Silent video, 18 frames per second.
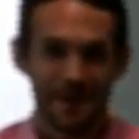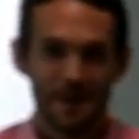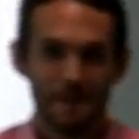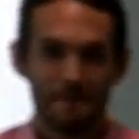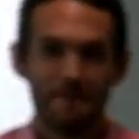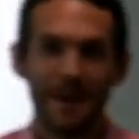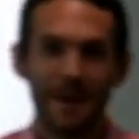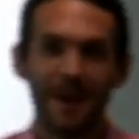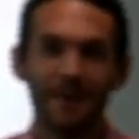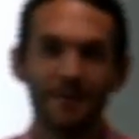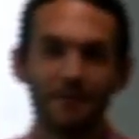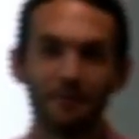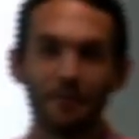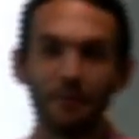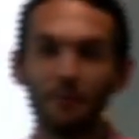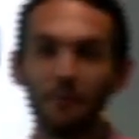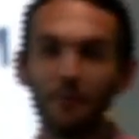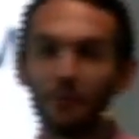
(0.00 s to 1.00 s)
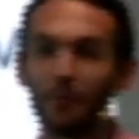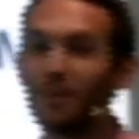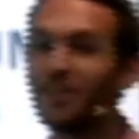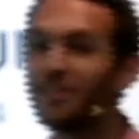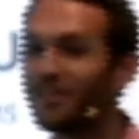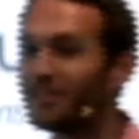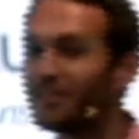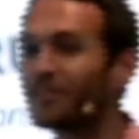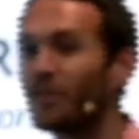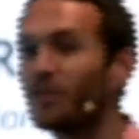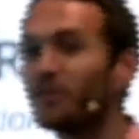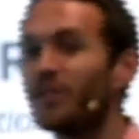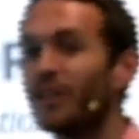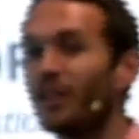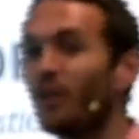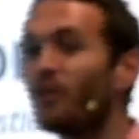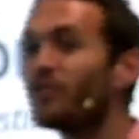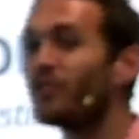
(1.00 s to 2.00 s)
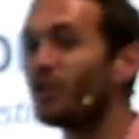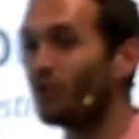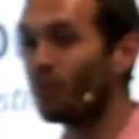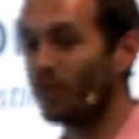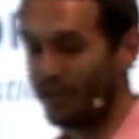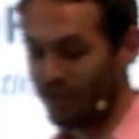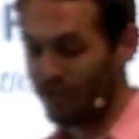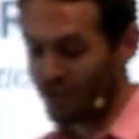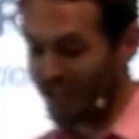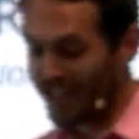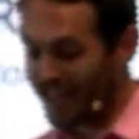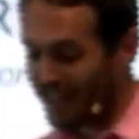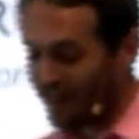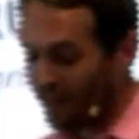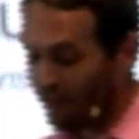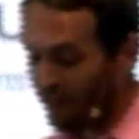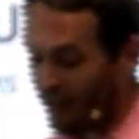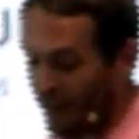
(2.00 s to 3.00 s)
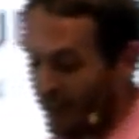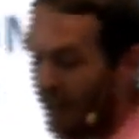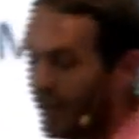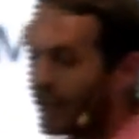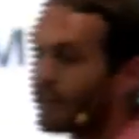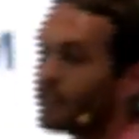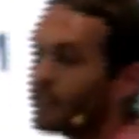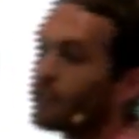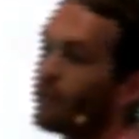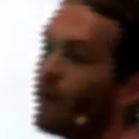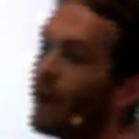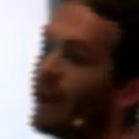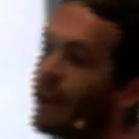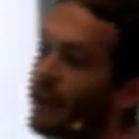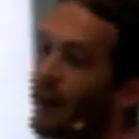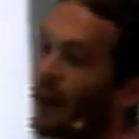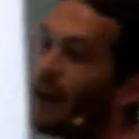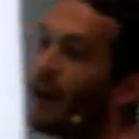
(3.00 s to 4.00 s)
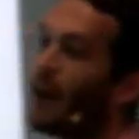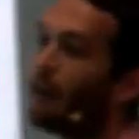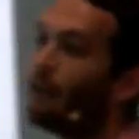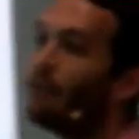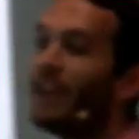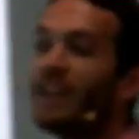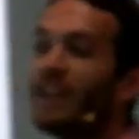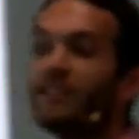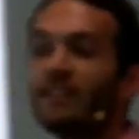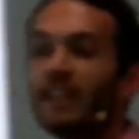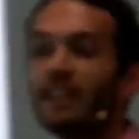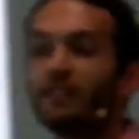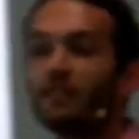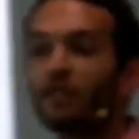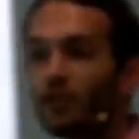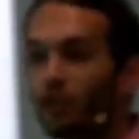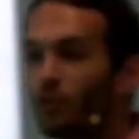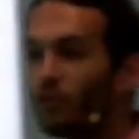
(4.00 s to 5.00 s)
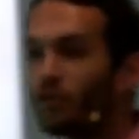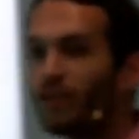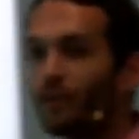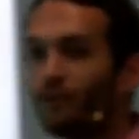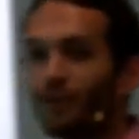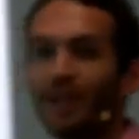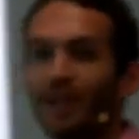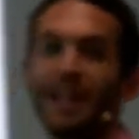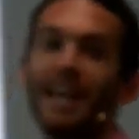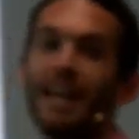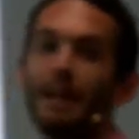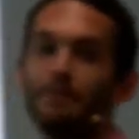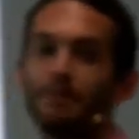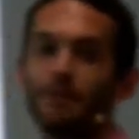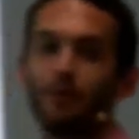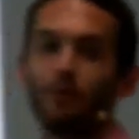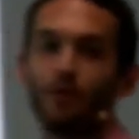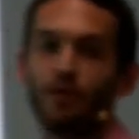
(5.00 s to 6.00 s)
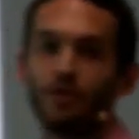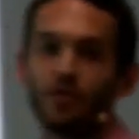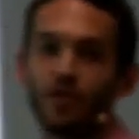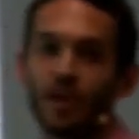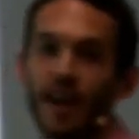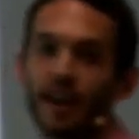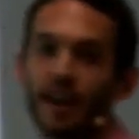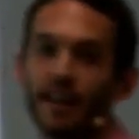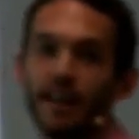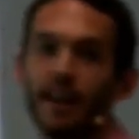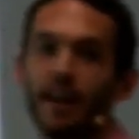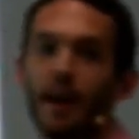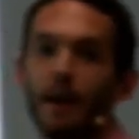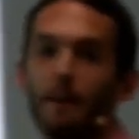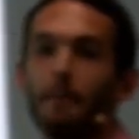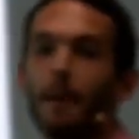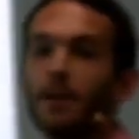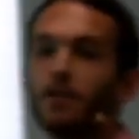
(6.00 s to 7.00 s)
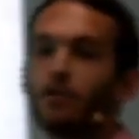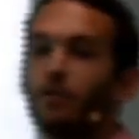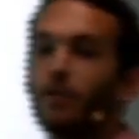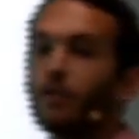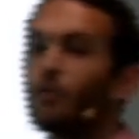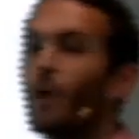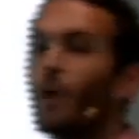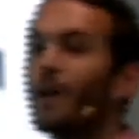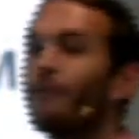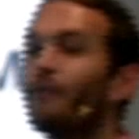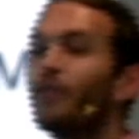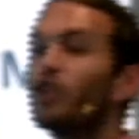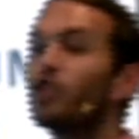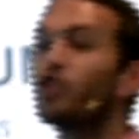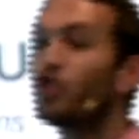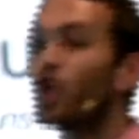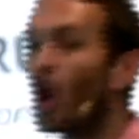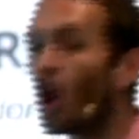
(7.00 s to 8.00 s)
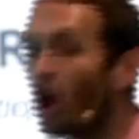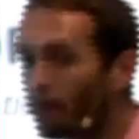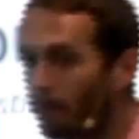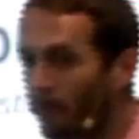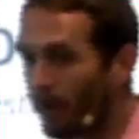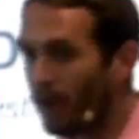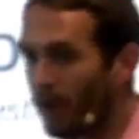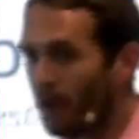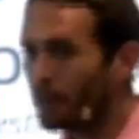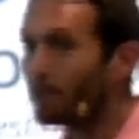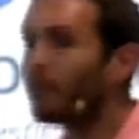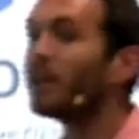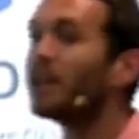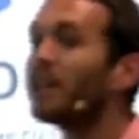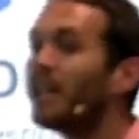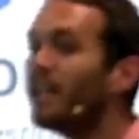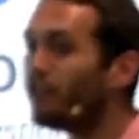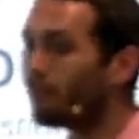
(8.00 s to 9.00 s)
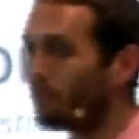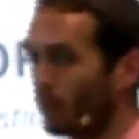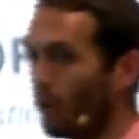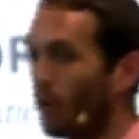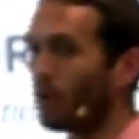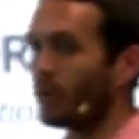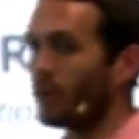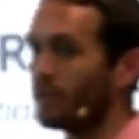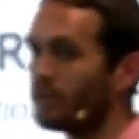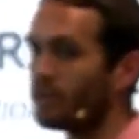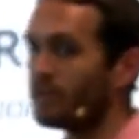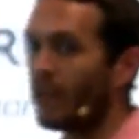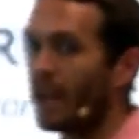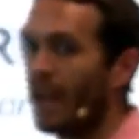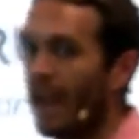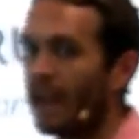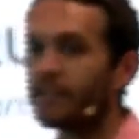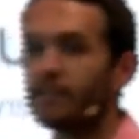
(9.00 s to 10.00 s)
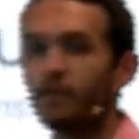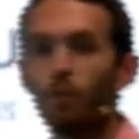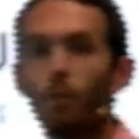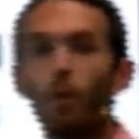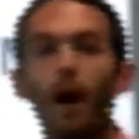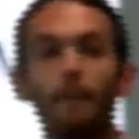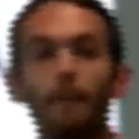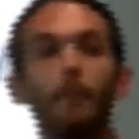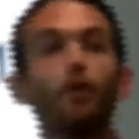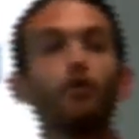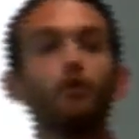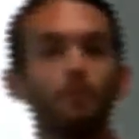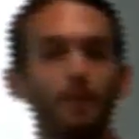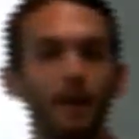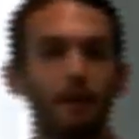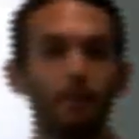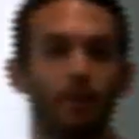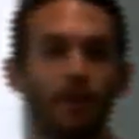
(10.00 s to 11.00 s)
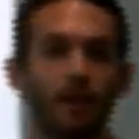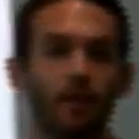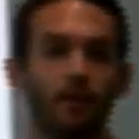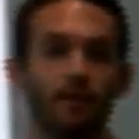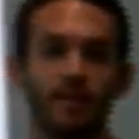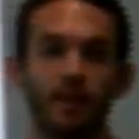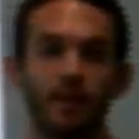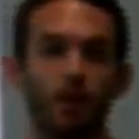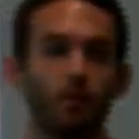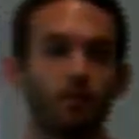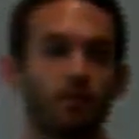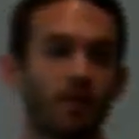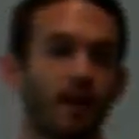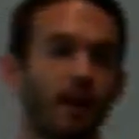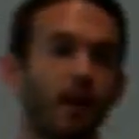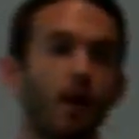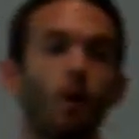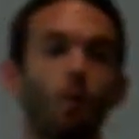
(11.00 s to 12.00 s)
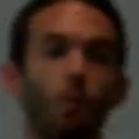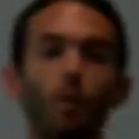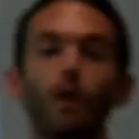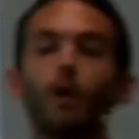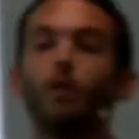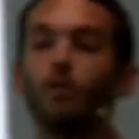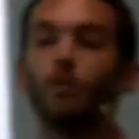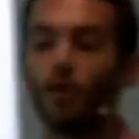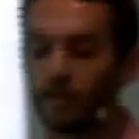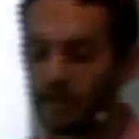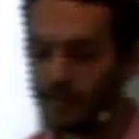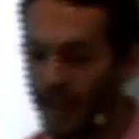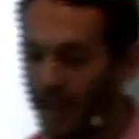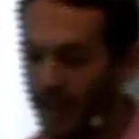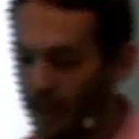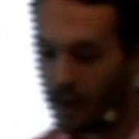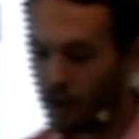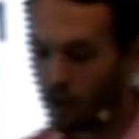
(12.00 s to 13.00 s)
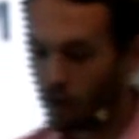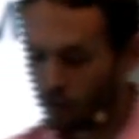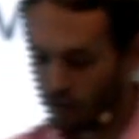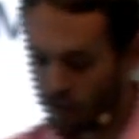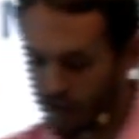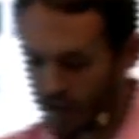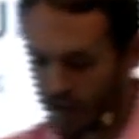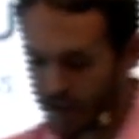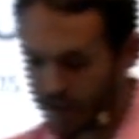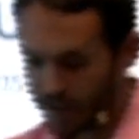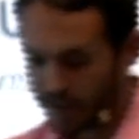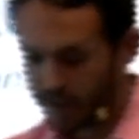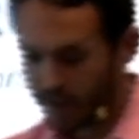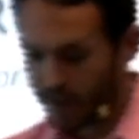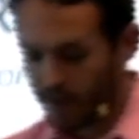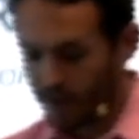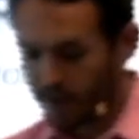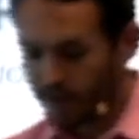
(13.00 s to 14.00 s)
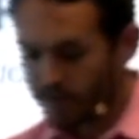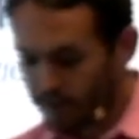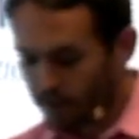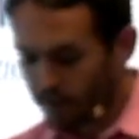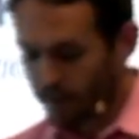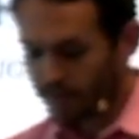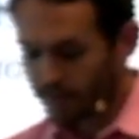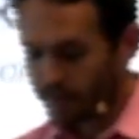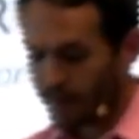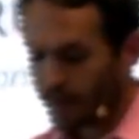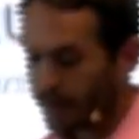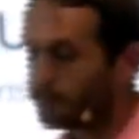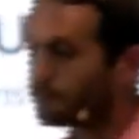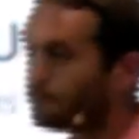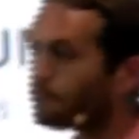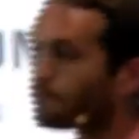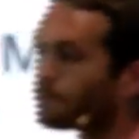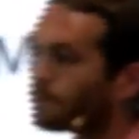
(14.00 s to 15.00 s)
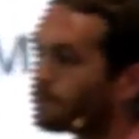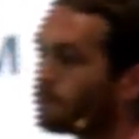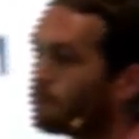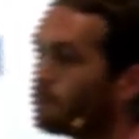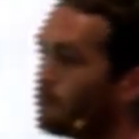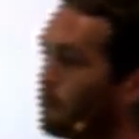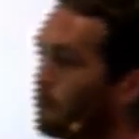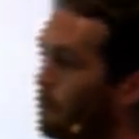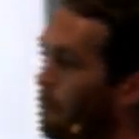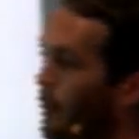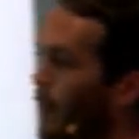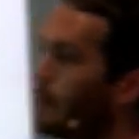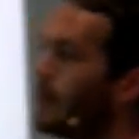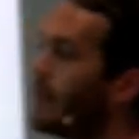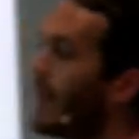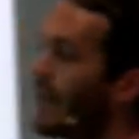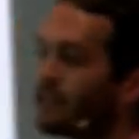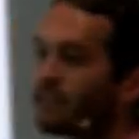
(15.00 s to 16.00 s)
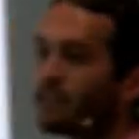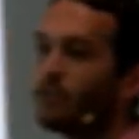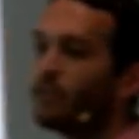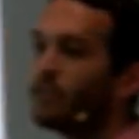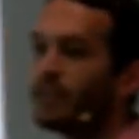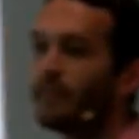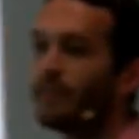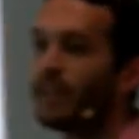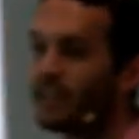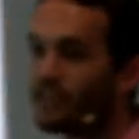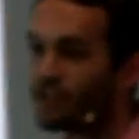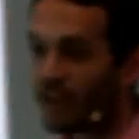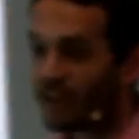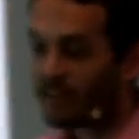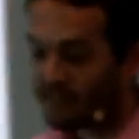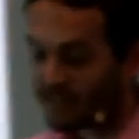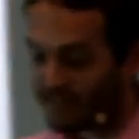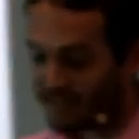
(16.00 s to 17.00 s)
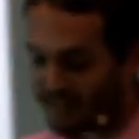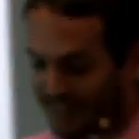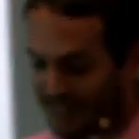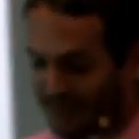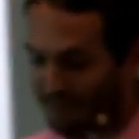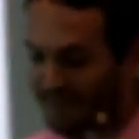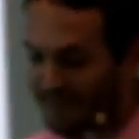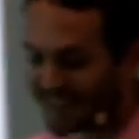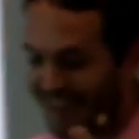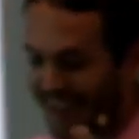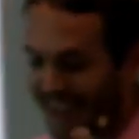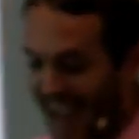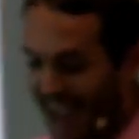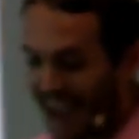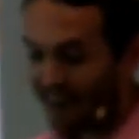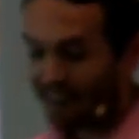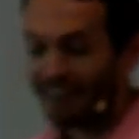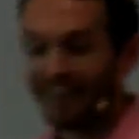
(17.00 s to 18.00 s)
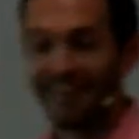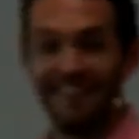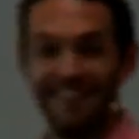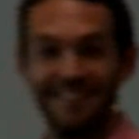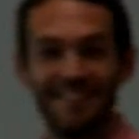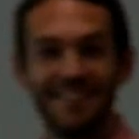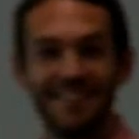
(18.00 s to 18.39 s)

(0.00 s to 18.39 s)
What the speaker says: Now, from recent sociological research here in Australia, these exclusive claims of Christianity measure as one of the top belief blockers as to why most people in Aussie culture will not take Christianity seriously. I mean, exclusivity just seems arrogant.